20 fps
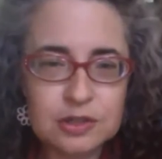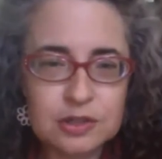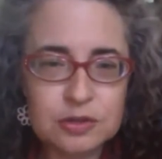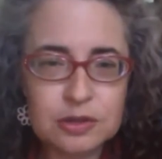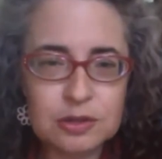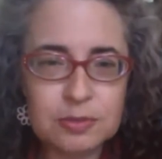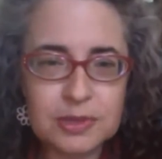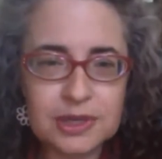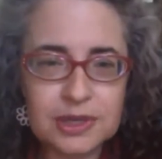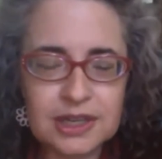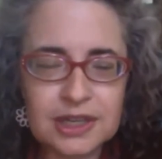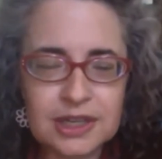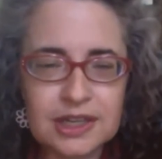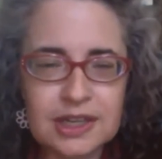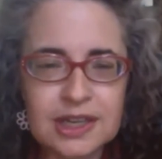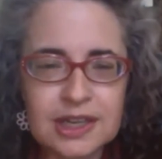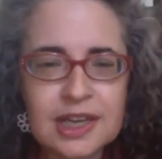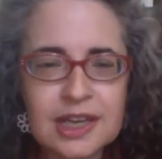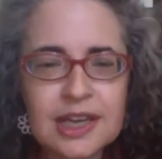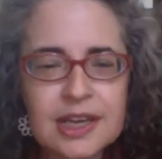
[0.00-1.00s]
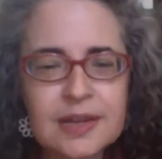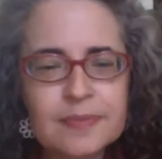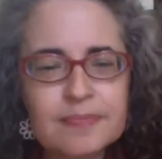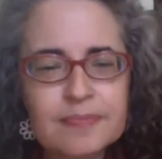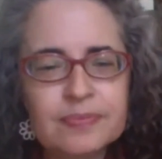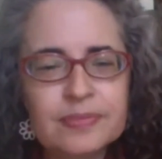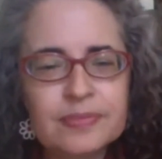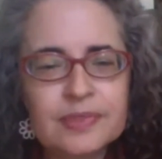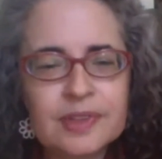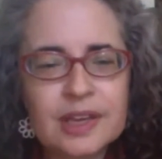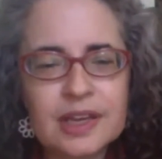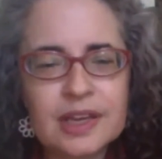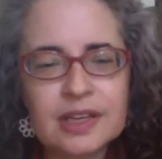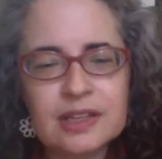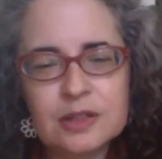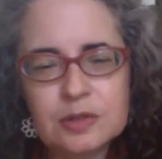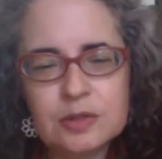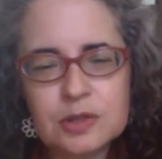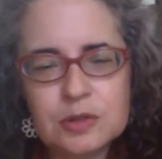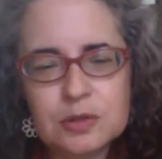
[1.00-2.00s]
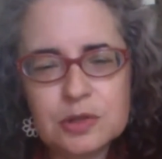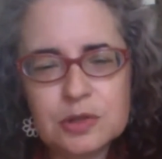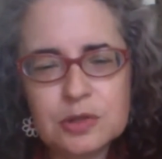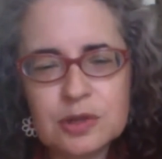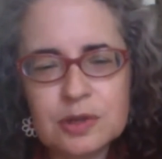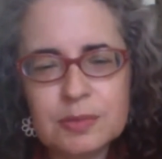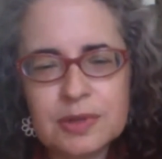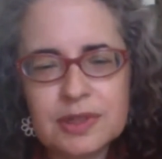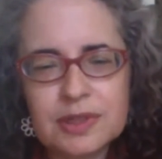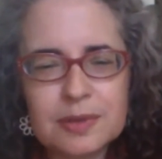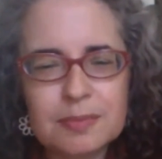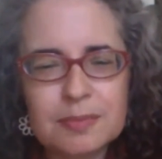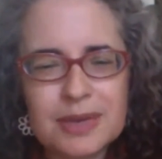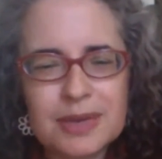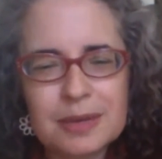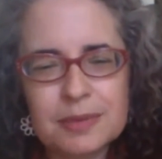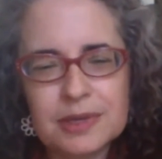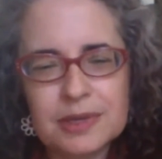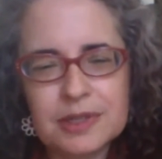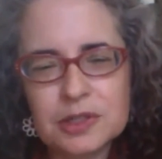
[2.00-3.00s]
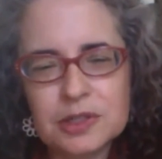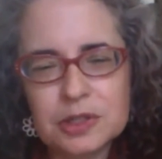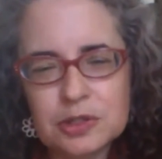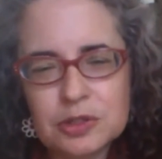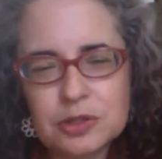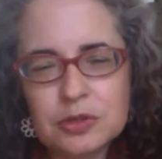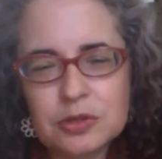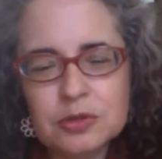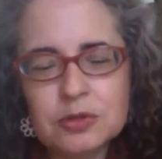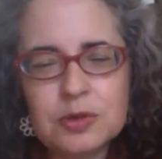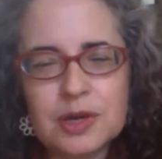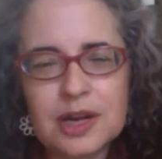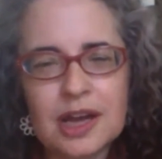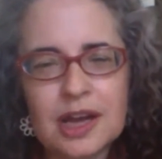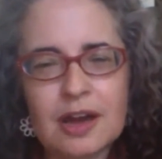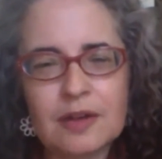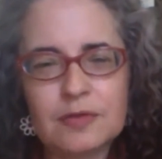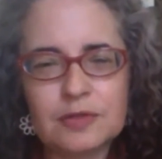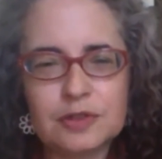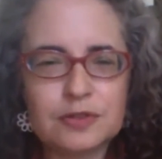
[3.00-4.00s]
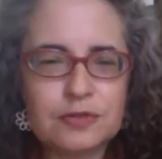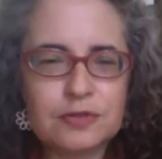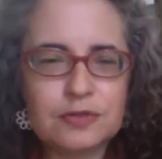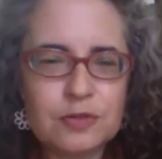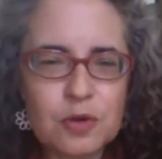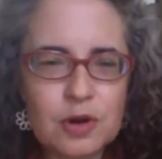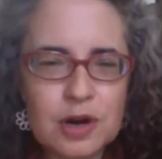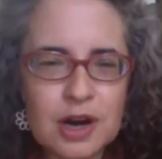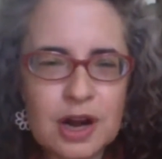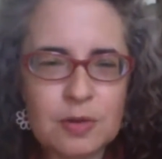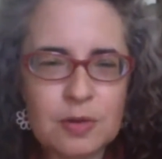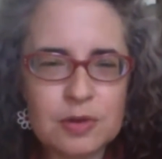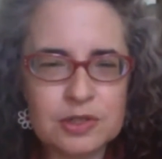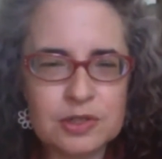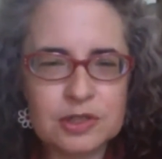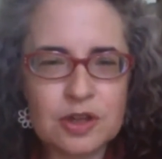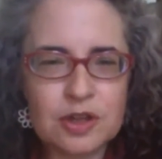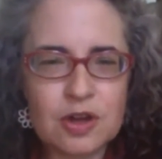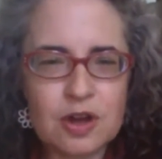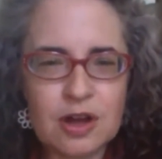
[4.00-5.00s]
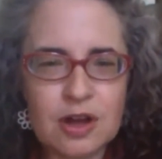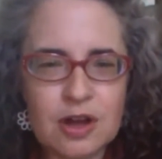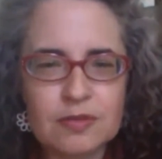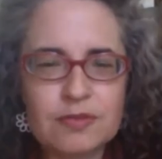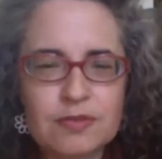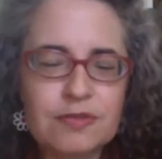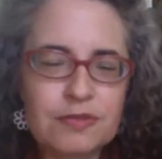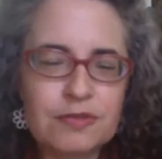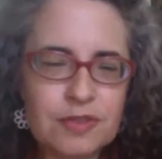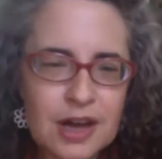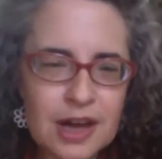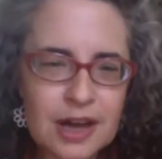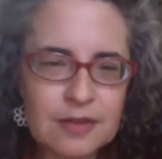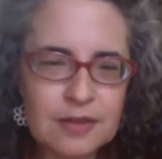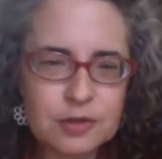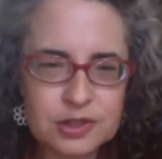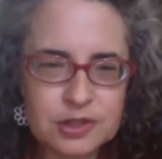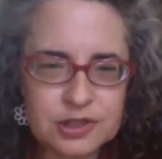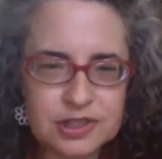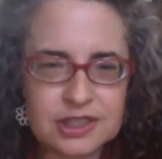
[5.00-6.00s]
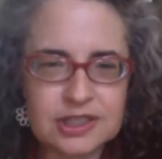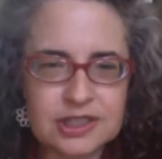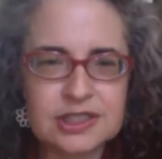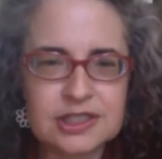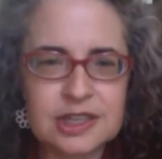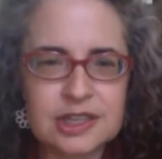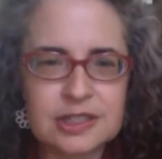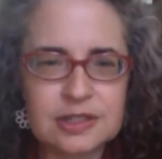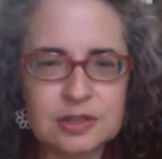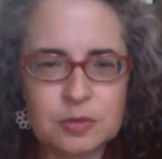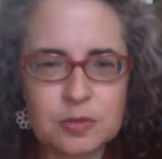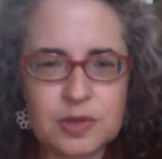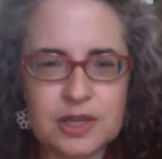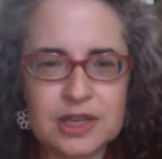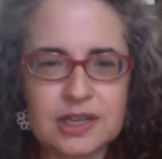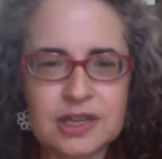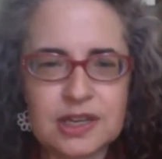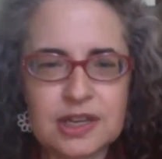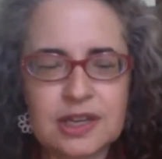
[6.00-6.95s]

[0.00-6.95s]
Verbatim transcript: treatment in. And you do a treatment that may be 2.5 to 4 hours long, 5 or 6 days a week.